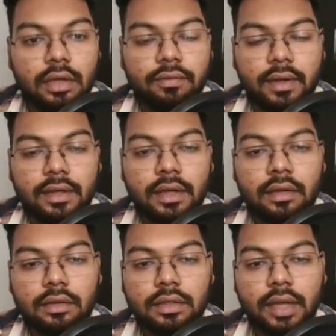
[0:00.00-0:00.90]

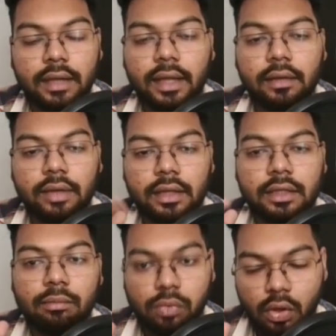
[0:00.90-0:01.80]
defended the attack
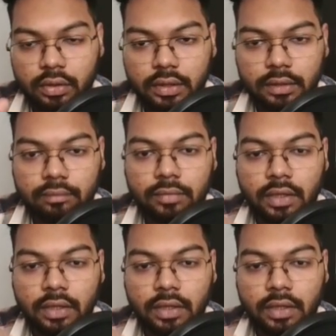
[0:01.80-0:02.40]
and then blocked it,